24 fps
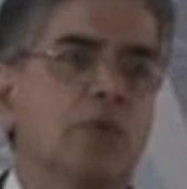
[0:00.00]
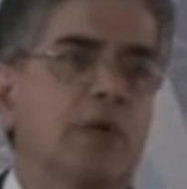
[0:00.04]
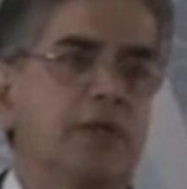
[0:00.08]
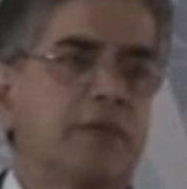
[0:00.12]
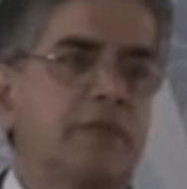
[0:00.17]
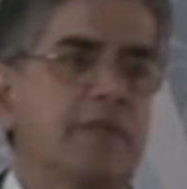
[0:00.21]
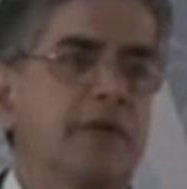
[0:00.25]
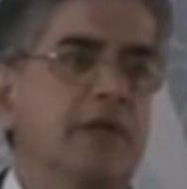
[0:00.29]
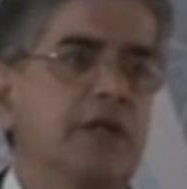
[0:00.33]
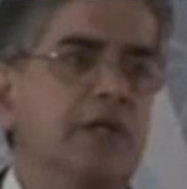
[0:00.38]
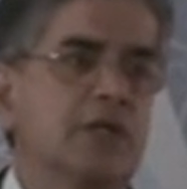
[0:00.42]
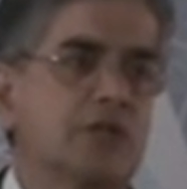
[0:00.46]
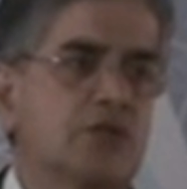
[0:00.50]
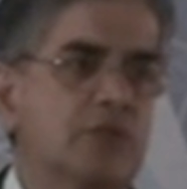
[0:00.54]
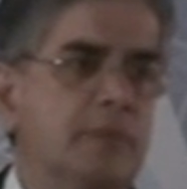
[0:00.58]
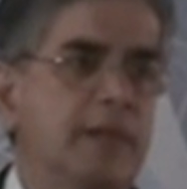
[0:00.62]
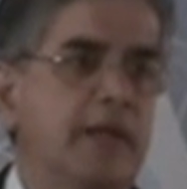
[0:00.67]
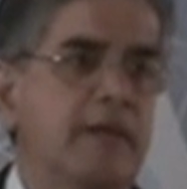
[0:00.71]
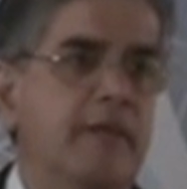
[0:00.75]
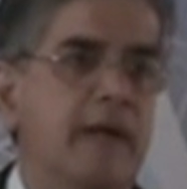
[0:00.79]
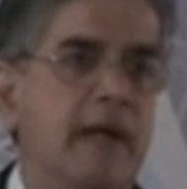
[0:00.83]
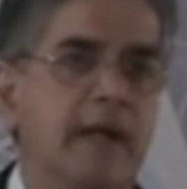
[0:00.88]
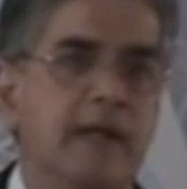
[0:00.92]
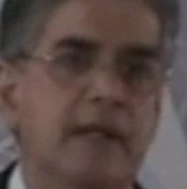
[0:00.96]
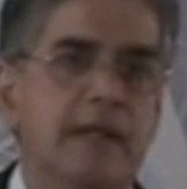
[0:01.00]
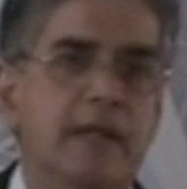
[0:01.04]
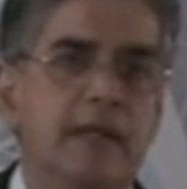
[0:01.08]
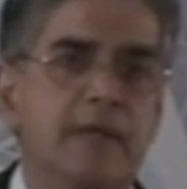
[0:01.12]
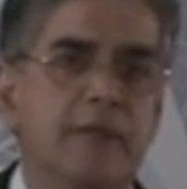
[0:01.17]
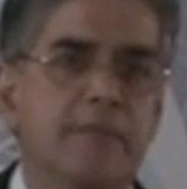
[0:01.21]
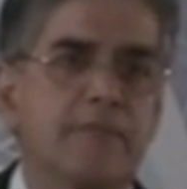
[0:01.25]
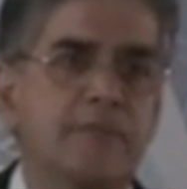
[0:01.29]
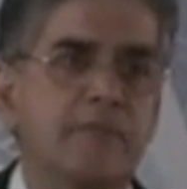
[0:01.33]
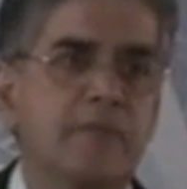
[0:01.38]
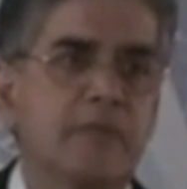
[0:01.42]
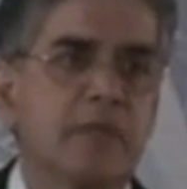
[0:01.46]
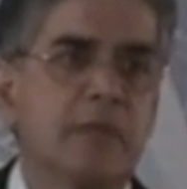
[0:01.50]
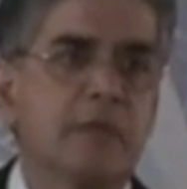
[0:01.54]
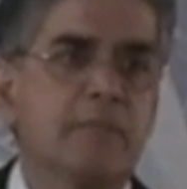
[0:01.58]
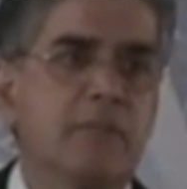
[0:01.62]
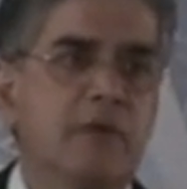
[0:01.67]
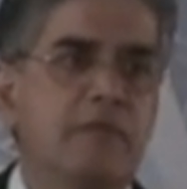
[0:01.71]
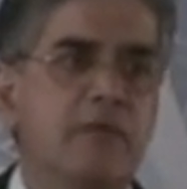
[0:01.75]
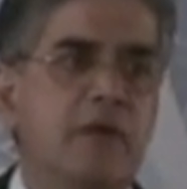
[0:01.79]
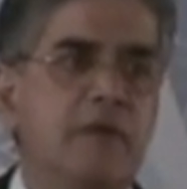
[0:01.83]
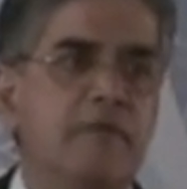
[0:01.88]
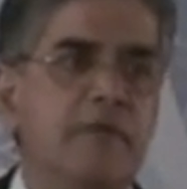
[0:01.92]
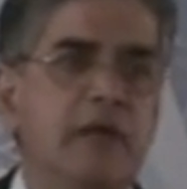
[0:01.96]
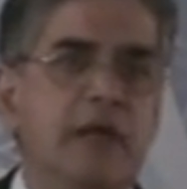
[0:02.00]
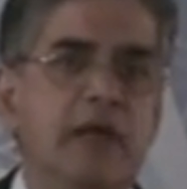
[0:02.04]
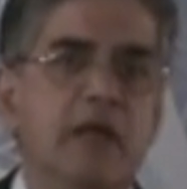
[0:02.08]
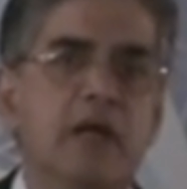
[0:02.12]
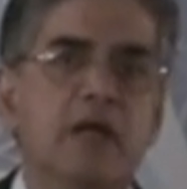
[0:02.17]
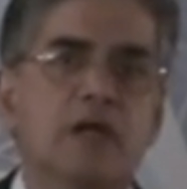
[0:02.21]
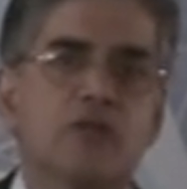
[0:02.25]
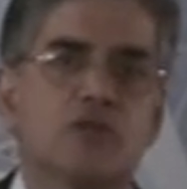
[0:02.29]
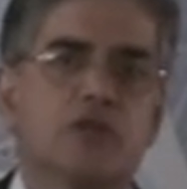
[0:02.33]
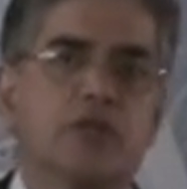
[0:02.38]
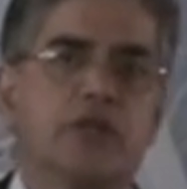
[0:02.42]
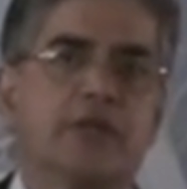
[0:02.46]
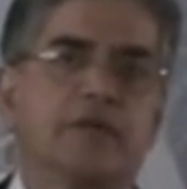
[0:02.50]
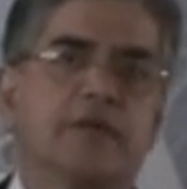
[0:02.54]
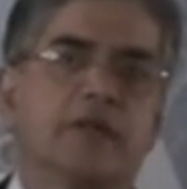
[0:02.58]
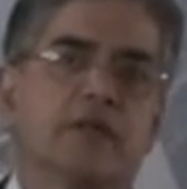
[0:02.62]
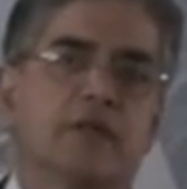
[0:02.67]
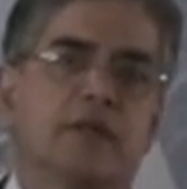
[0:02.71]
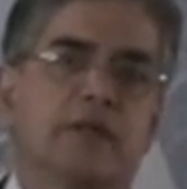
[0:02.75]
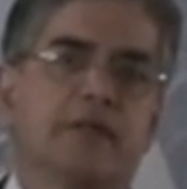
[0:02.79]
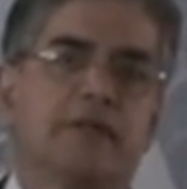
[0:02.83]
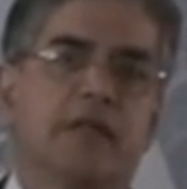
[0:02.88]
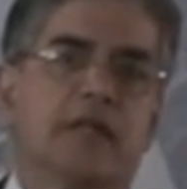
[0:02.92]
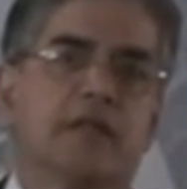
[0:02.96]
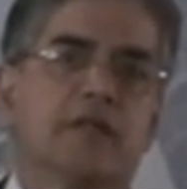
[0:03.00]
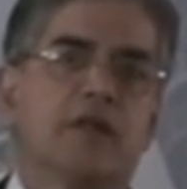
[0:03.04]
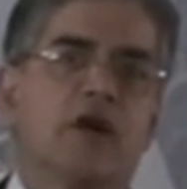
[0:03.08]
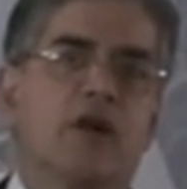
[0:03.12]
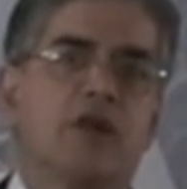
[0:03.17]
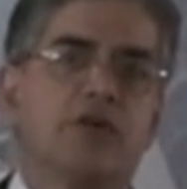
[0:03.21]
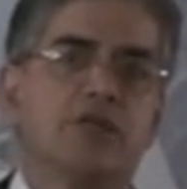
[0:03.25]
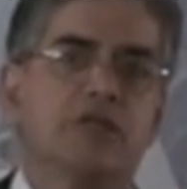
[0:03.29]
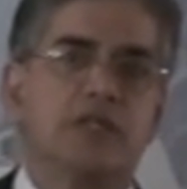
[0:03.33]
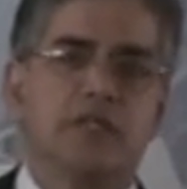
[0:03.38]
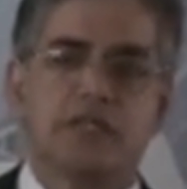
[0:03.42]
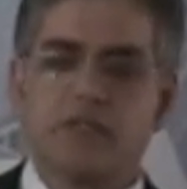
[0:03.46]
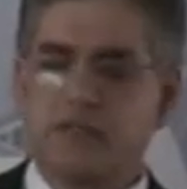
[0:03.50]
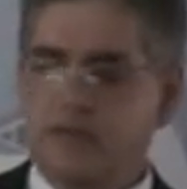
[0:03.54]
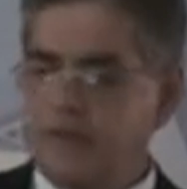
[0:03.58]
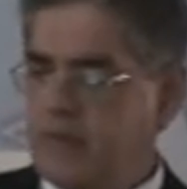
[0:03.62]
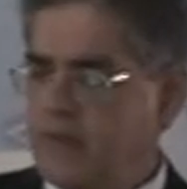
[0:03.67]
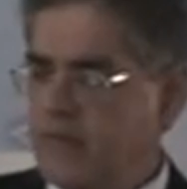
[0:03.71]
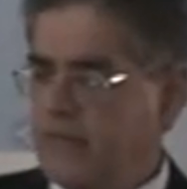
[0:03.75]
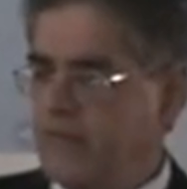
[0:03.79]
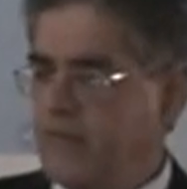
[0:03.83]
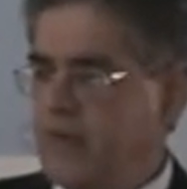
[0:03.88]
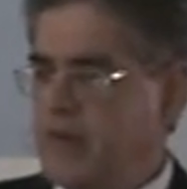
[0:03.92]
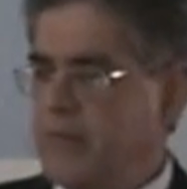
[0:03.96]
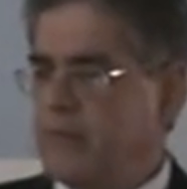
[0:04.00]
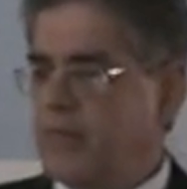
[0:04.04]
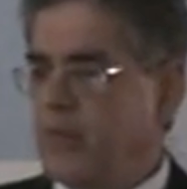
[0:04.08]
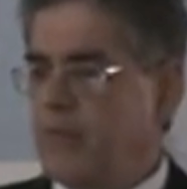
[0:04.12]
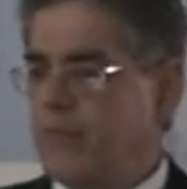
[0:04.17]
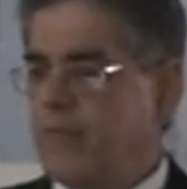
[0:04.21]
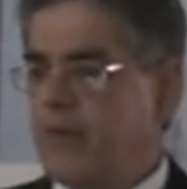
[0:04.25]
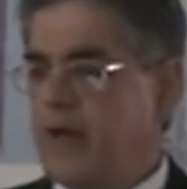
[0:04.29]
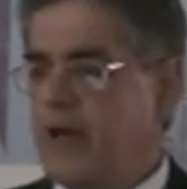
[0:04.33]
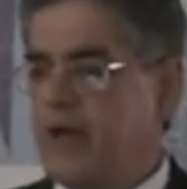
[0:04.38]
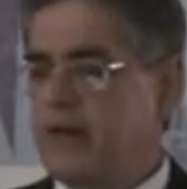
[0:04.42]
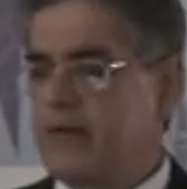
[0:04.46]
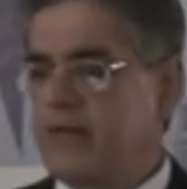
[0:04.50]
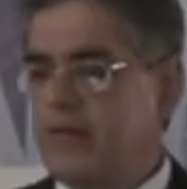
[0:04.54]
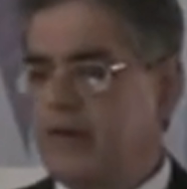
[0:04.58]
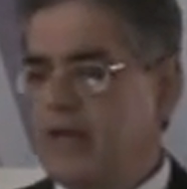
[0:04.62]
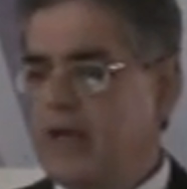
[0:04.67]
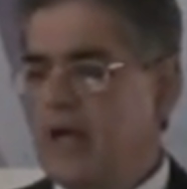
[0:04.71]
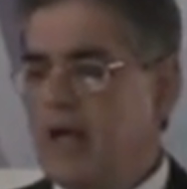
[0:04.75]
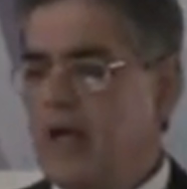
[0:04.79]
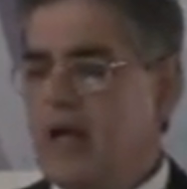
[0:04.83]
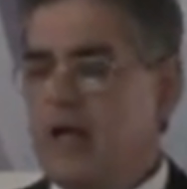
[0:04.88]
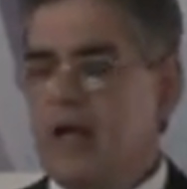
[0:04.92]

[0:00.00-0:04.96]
2 or 3 years to be granted. But when so the technology is very proprietary.